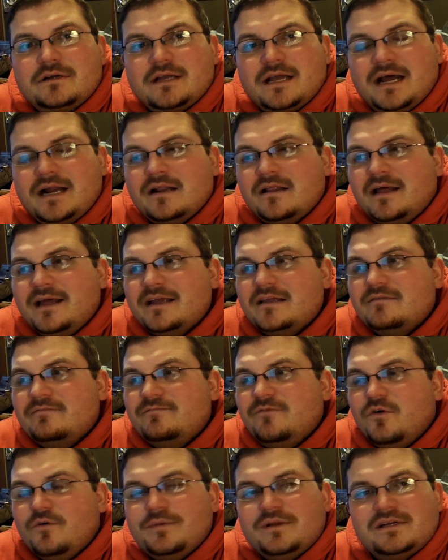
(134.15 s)
Kind of like
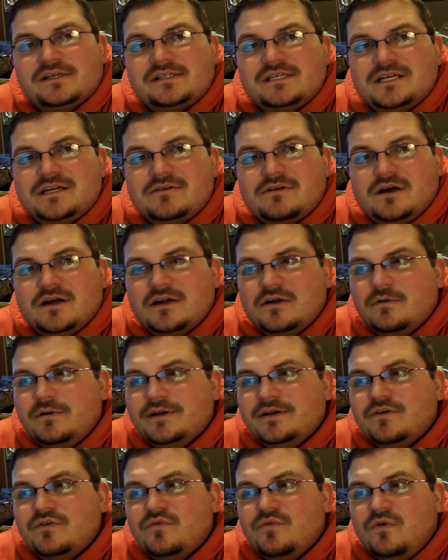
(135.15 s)
Formula Synchron
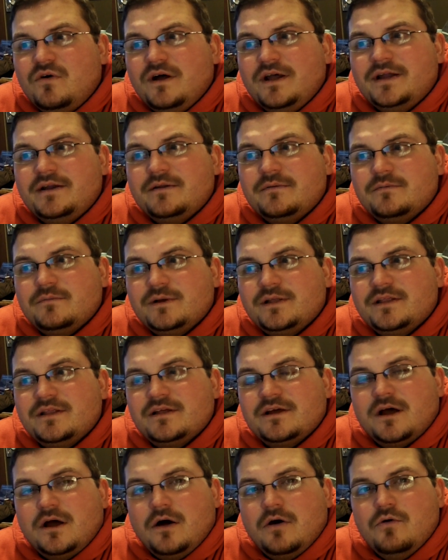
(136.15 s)
going to 1 when
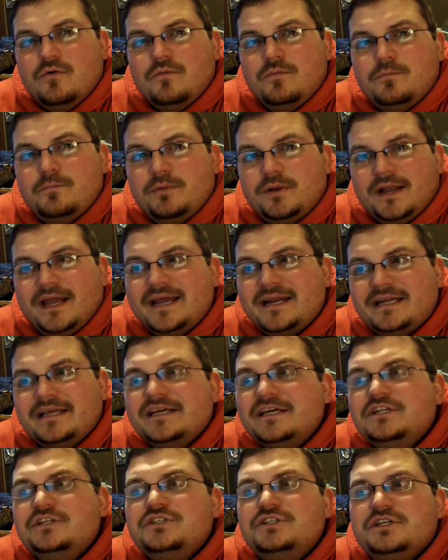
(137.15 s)
the whole
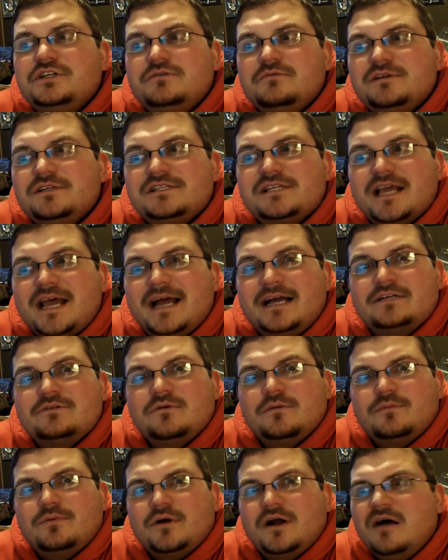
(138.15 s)
plant engine was the
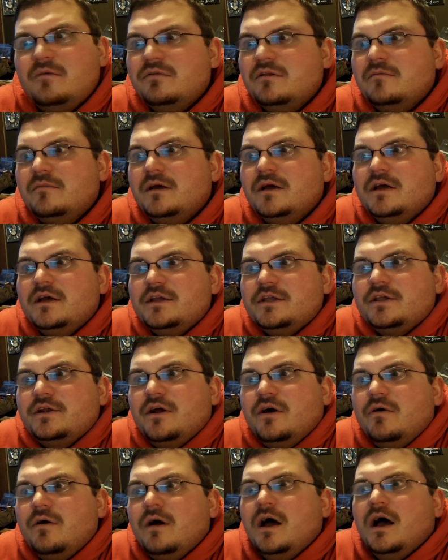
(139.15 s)
actual problem.
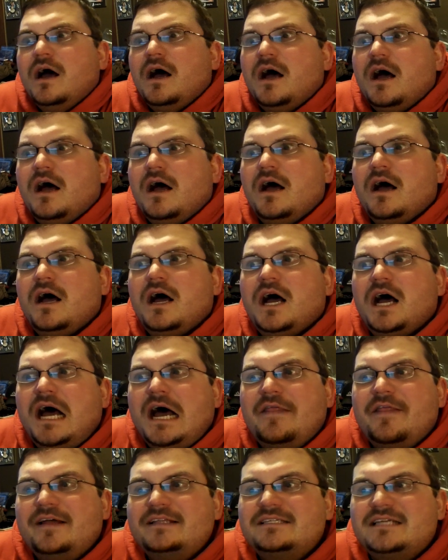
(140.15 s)

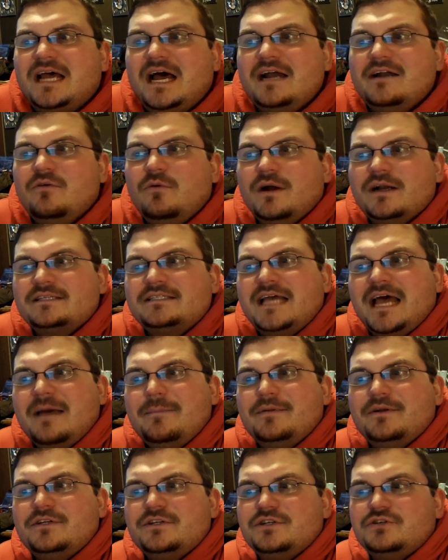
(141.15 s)
That's kind of what has
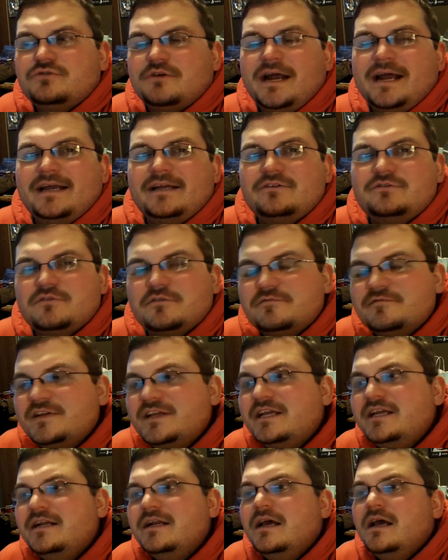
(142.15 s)
happened to Dragon's
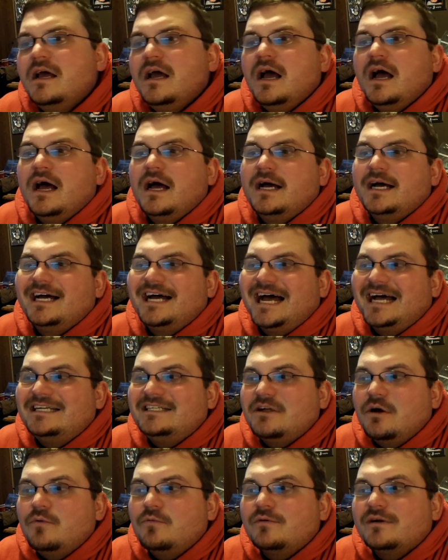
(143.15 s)
Ravine. I
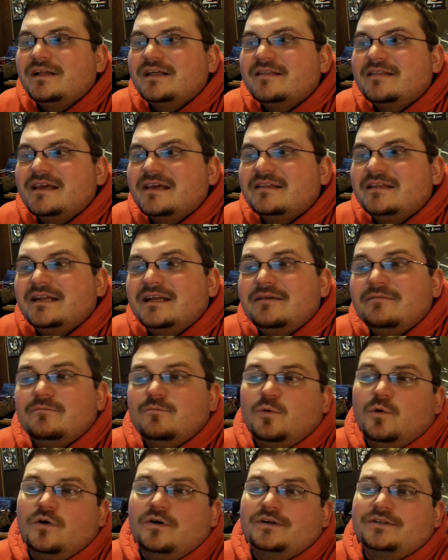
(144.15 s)
don't really think that it
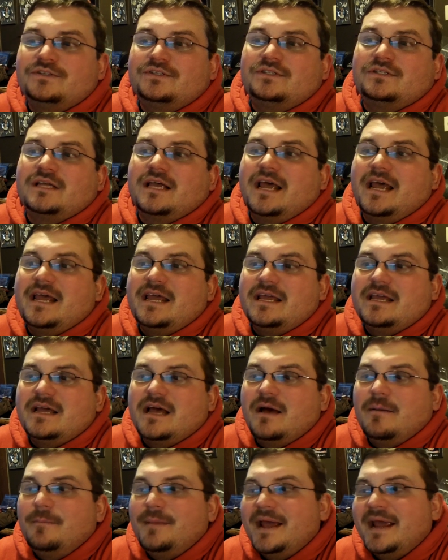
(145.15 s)
warrants a
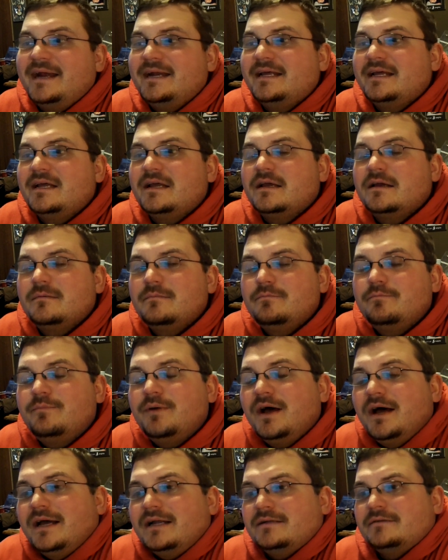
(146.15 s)
banning,
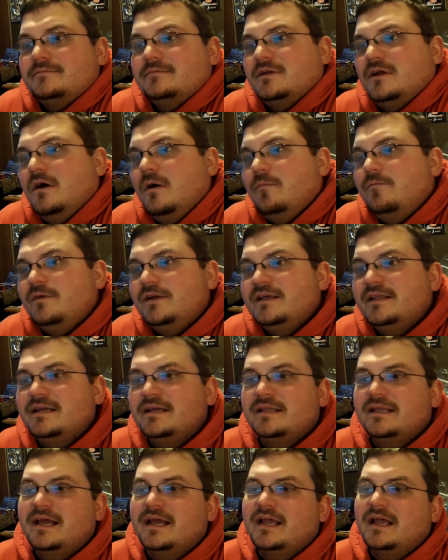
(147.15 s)
but hopefully
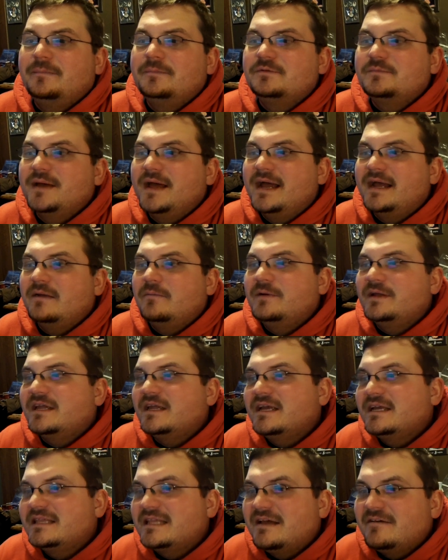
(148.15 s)
that comes back and we
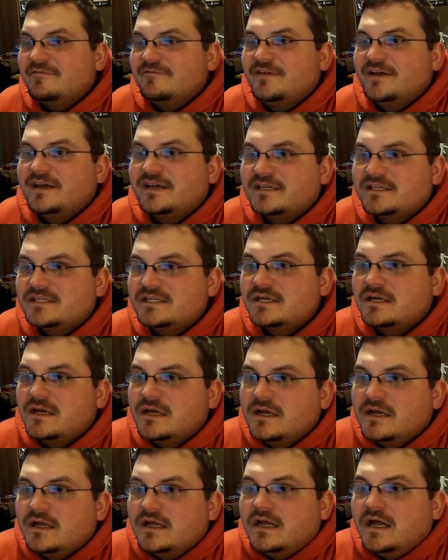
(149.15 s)
can get that fixed.
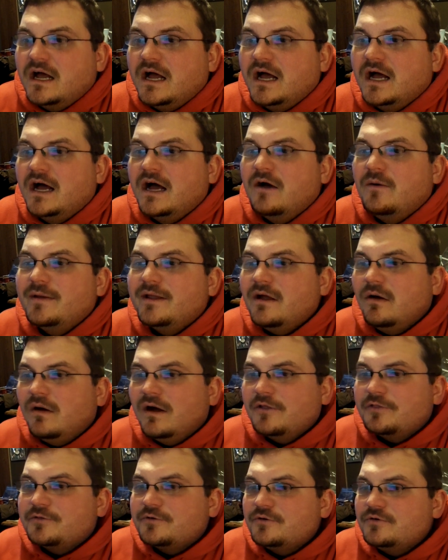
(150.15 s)
We go
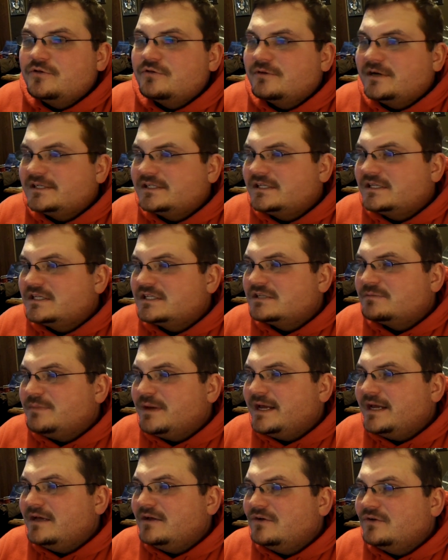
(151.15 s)
on through the rest of the
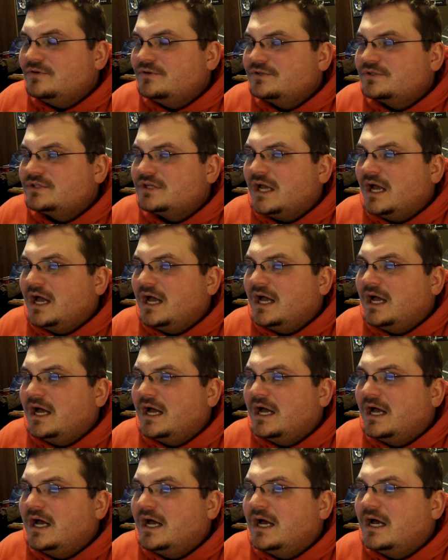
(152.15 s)
spells.
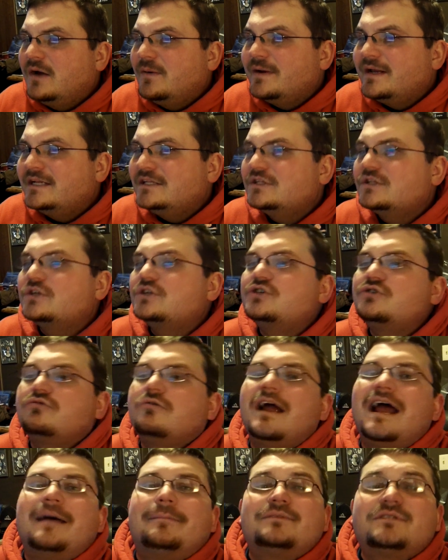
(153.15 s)
We get into the
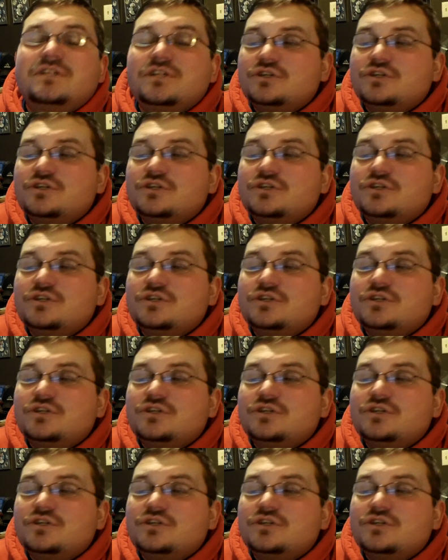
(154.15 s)
traps.